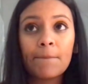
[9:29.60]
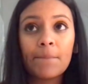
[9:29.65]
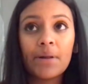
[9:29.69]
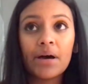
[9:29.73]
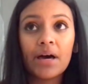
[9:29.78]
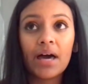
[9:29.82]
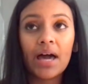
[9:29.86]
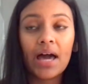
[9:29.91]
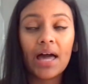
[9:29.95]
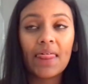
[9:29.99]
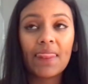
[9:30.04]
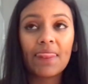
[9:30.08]

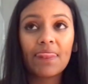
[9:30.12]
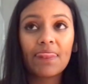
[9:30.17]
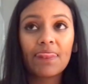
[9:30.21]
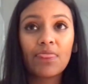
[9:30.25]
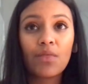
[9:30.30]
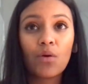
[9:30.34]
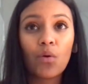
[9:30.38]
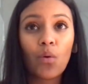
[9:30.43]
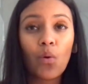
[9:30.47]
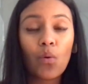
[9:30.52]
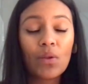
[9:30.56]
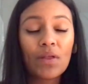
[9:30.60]
But
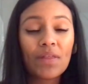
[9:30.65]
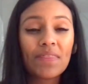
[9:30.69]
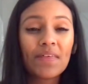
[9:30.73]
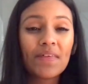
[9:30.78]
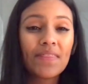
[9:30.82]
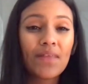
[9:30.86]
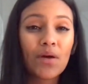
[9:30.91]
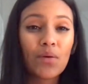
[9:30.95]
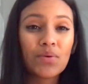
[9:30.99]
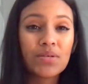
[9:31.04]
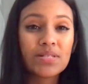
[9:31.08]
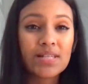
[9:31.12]
the only thing
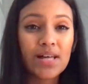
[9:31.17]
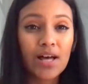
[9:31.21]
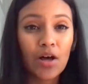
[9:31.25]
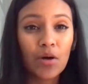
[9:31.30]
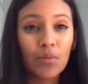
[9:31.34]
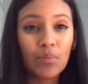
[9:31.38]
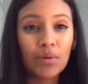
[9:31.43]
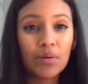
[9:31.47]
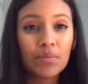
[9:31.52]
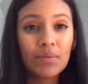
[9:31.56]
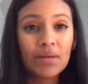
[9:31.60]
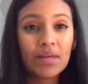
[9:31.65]
that was
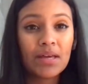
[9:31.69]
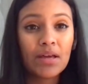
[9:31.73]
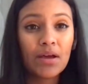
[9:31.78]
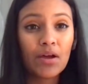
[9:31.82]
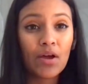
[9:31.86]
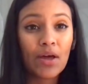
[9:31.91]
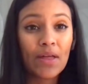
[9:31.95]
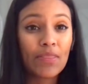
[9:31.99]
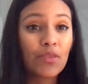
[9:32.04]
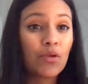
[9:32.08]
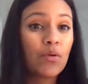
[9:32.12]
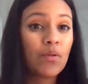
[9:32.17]
helping me
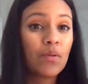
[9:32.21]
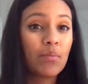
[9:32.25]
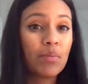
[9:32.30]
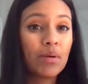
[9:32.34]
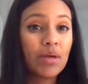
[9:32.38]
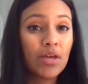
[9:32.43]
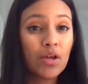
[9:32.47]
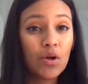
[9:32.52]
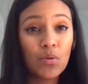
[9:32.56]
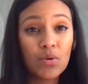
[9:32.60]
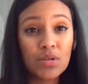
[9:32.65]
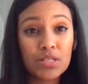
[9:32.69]
get through the
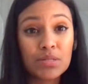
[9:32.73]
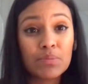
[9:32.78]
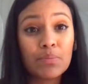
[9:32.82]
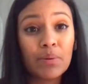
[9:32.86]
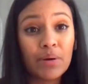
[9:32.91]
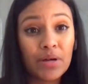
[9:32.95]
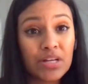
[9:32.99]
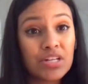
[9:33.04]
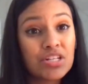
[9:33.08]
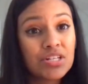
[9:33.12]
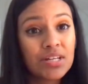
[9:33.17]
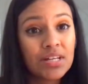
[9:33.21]
peak was
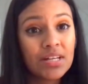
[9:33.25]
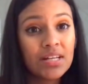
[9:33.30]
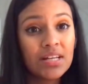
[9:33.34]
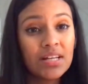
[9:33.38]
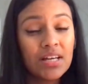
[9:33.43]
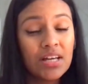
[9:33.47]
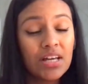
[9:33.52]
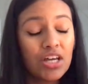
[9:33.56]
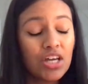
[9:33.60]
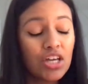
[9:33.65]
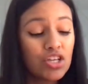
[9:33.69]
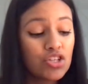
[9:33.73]
pushing.
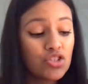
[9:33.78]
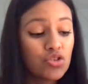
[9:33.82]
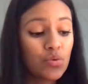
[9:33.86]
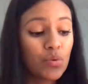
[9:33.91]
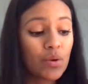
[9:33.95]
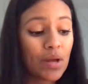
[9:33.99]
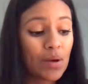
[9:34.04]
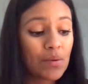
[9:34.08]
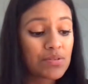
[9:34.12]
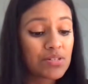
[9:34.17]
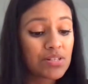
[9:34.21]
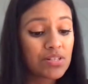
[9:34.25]
So
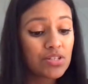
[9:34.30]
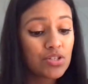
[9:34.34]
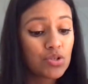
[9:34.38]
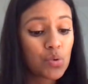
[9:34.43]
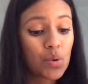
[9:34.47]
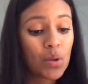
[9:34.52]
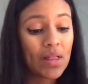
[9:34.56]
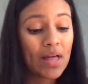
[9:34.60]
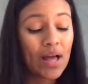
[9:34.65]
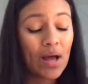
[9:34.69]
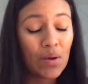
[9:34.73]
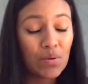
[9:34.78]
when I was on the
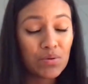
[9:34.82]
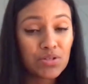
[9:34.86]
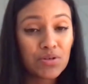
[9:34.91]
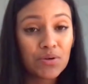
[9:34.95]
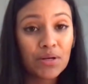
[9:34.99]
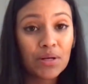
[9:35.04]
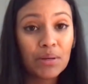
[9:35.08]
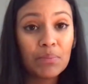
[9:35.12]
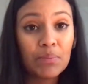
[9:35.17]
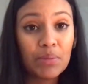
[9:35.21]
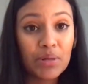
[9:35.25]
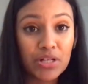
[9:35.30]
toilet, I was
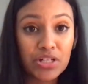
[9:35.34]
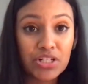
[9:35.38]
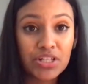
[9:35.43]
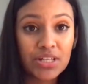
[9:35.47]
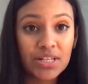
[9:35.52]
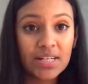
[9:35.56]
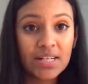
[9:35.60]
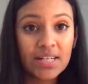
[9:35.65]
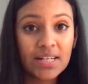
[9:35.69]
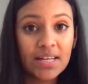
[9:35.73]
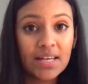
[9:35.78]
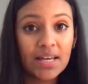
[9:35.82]
already
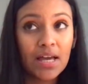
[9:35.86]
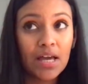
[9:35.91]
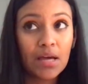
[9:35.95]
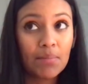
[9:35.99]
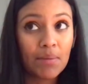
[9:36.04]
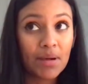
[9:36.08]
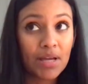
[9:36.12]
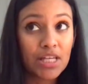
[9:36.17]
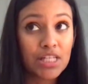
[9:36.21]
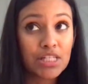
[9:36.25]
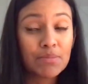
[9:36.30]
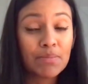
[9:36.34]
pushing.
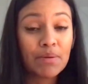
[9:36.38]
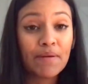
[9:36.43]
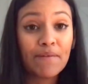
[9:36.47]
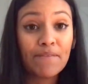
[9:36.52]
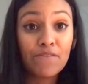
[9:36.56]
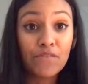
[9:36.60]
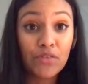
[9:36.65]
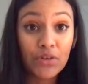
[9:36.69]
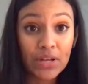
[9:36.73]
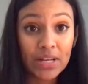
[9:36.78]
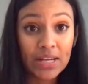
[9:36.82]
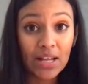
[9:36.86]
My husband
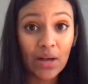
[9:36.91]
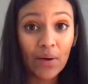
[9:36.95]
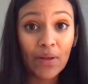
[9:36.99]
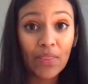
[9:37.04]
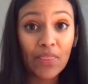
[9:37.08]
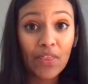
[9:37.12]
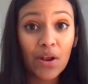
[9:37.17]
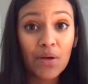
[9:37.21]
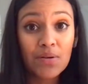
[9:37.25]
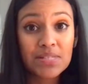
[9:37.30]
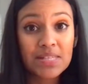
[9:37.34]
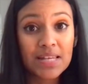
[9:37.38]
freaked out. He
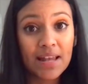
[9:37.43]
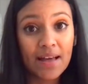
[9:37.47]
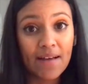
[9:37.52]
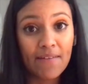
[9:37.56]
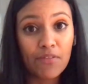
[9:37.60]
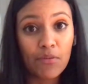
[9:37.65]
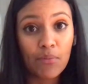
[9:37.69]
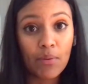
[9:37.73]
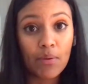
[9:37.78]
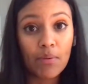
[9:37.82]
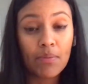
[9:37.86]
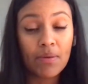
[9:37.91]
thought I was going to
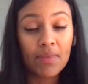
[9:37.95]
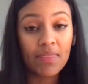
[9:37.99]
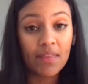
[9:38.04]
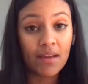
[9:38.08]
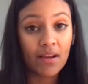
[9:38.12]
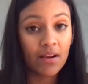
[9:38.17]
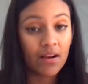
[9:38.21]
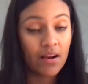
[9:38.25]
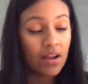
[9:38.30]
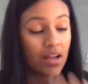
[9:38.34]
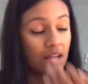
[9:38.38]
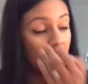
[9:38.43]
have the baby
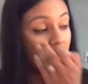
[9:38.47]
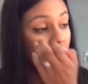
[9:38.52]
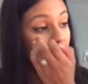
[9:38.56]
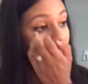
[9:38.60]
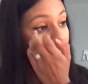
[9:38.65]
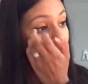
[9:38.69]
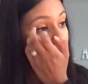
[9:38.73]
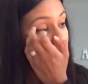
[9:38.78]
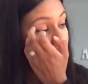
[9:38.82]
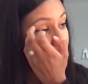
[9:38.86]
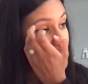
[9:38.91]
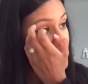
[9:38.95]
there.
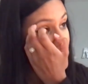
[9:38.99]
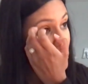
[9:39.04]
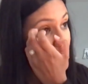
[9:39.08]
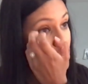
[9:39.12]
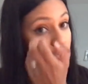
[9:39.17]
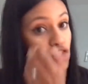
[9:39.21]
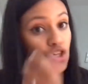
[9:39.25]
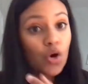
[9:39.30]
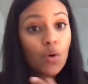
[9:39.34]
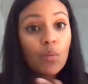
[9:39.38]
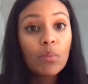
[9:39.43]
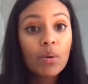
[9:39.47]
He was like,
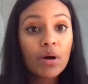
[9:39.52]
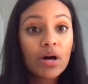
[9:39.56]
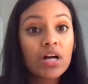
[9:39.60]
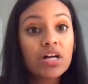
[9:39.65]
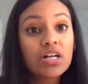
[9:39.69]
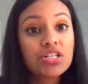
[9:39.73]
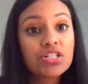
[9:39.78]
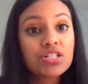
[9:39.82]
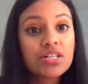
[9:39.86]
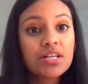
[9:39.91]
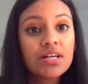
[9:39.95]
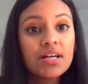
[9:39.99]
don't
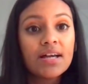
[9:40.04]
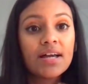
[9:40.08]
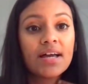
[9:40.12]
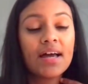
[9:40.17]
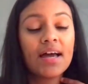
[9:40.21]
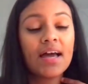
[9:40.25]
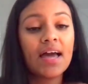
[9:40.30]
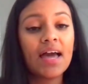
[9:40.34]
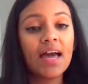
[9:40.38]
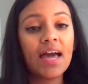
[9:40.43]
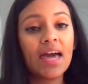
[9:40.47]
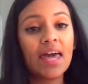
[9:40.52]
push.
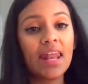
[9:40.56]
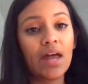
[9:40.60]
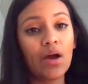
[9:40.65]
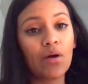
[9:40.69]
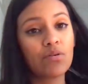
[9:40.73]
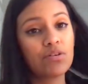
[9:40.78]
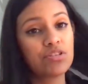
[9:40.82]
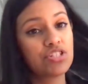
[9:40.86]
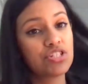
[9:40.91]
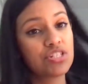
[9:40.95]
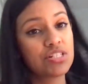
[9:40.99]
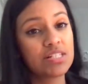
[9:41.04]
And I
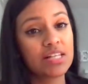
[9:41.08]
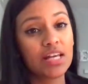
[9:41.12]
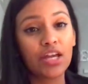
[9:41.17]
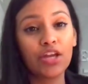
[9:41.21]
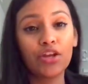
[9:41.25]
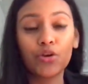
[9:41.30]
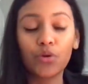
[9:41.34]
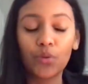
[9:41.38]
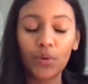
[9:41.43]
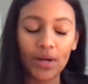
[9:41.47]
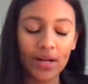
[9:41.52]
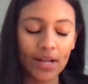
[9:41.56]
was just
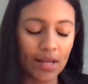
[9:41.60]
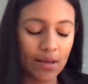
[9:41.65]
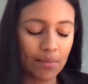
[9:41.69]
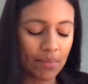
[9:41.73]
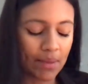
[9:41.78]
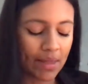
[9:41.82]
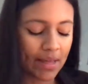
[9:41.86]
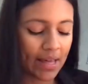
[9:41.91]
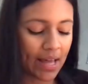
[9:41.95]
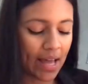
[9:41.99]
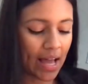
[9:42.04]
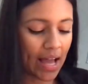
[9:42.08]
ignoring him.
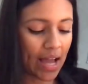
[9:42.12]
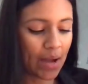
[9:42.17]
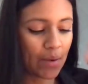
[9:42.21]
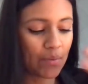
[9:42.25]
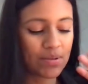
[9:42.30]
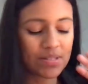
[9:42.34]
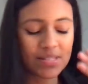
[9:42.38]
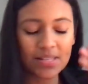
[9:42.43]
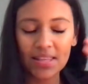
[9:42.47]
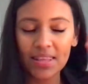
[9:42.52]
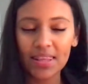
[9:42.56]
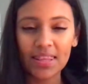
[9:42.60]
Like, I
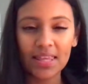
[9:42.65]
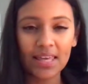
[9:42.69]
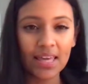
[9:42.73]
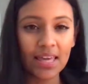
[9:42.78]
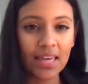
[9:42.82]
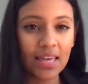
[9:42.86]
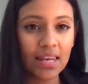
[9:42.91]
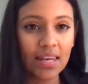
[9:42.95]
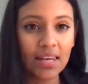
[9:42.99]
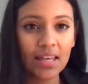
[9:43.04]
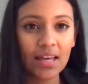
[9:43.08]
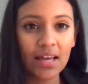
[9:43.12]
wasn't
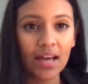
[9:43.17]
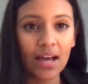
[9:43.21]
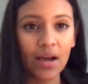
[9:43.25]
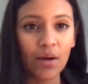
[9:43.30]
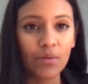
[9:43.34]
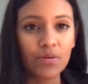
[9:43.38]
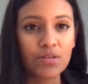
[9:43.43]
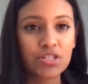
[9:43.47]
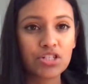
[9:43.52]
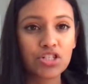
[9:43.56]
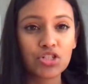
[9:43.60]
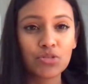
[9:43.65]
thinking. I
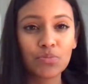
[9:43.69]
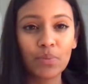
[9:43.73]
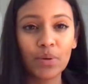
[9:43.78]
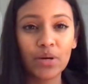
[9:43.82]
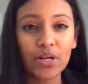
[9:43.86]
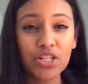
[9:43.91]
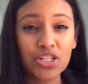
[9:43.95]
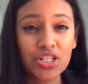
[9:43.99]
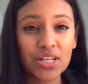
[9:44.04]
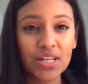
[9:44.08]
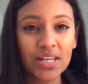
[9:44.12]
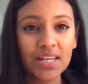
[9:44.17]
was just
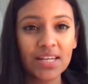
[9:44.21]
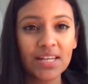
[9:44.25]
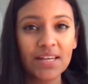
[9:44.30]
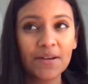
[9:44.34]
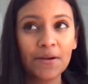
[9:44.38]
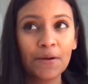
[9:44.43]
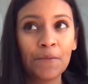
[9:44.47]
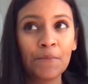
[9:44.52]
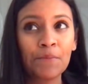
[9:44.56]
pushing.